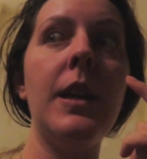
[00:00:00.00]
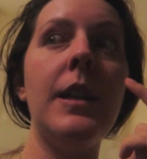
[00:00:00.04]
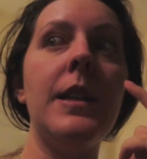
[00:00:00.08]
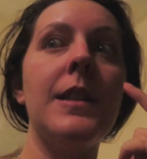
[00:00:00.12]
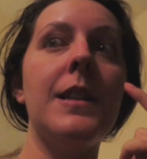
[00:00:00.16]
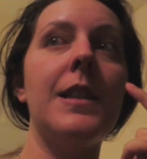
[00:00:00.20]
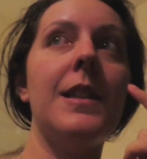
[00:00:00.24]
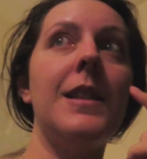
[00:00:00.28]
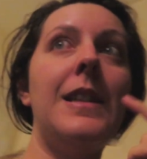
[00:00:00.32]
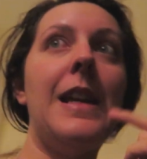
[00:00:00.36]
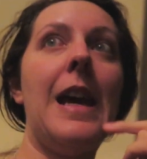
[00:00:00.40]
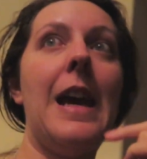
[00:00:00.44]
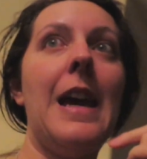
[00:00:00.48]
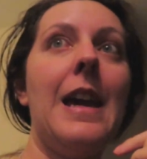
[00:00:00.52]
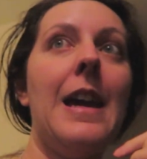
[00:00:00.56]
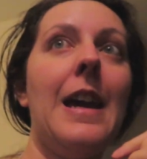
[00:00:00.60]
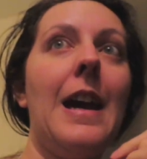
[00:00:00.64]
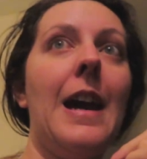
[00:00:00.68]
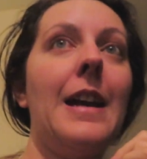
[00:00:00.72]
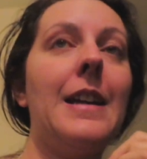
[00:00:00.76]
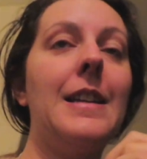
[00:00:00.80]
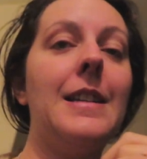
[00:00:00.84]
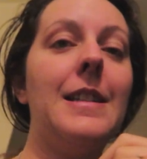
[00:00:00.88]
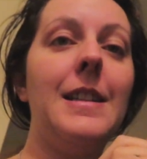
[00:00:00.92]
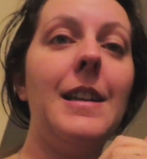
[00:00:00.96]
today
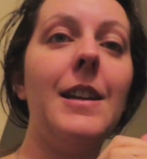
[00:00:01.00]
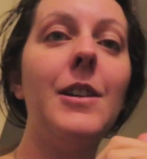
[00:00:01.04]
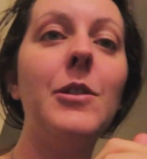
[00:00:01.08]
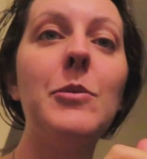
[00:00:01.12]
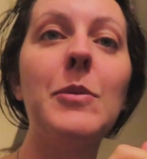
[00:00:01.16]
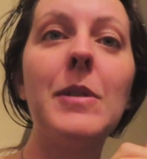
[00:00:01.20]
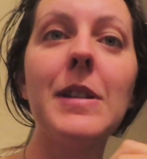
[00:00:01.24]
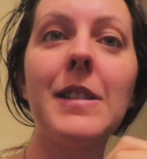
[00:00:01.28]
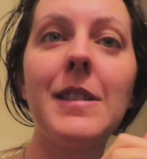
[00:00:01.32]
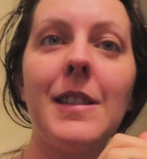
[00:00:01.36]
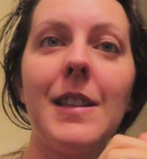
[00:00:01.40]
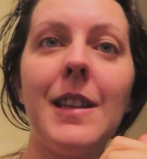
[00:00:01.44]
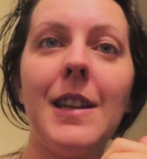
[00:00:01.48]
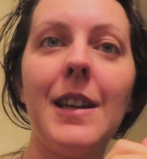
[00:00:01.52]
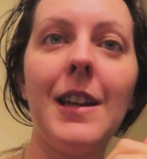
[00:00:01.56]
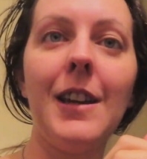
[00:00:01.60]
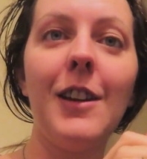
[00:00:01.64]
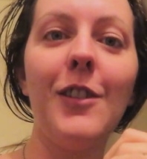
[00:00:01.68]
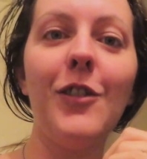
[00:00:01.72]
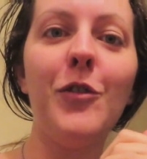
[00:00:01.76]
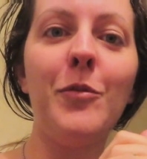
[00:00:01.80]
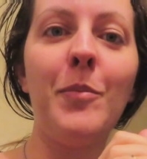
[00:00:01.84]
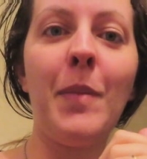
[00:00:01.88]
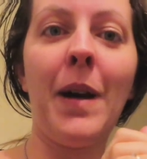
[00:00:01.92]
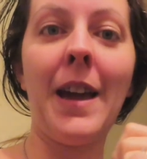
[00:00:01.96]
I did
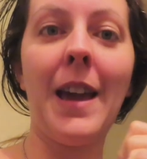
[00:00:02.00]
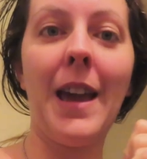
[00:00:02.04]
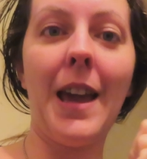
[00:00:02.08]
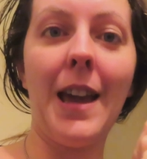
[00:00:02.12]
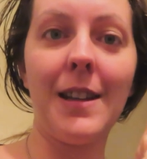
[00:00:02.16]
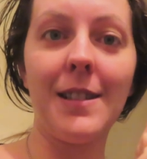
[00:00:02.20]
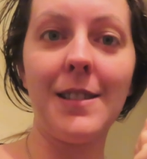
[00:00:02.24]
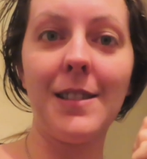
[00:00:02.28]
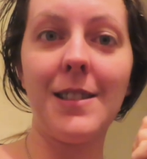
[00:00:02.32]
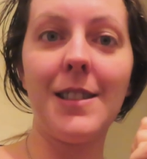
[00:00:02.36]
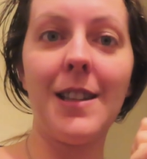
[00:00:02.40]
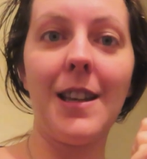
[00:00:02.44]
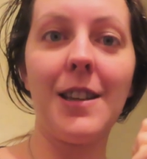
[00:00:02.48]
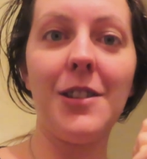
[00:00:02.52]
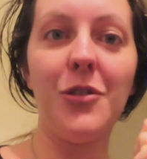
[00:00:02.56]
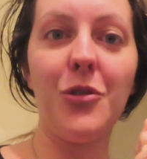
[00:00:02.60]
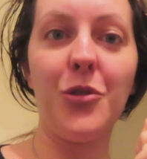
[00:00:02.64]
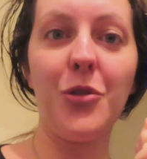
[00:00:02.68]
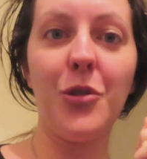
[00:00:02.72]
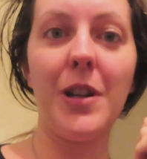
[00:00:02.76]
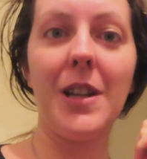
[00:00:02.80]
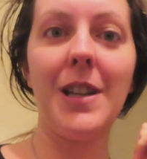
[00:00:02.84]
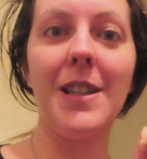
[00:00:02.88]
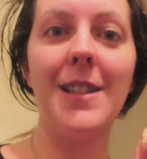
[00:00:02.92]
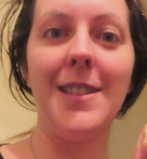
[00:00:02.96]
receive my
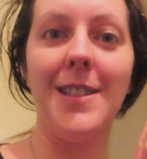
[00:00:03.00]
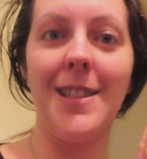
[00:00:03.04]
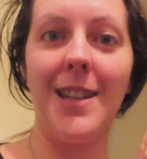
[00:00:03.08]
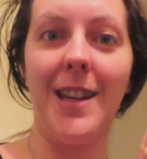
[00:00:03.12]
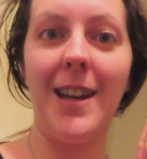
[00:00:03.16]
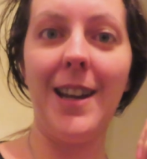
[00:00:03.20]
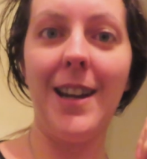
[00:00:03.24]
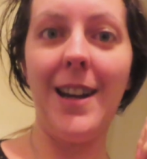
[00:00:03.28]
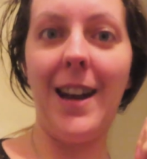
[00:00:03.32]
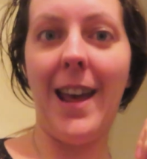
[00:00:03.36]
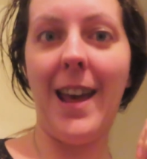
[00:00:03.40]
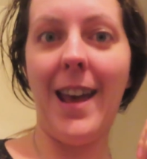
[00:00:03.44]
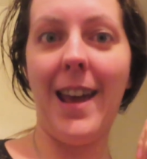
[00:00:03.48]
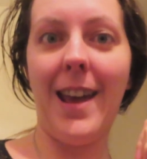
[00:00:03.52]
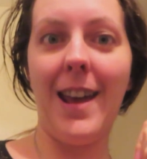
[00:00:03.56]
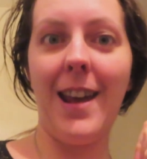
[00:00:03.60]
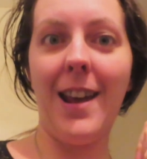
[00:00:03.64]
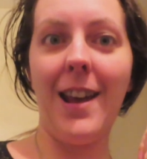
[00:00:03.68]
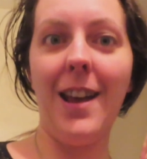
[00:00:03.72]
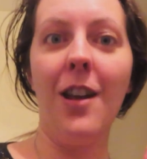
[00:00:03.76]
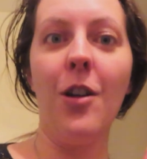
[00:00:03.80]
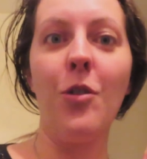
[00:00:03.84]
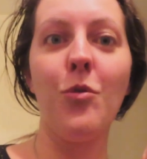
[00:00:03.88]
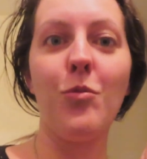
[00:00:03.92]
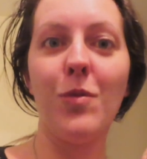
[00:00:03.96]
Ancestry
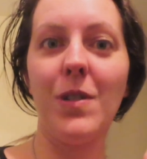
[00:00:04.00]
DNA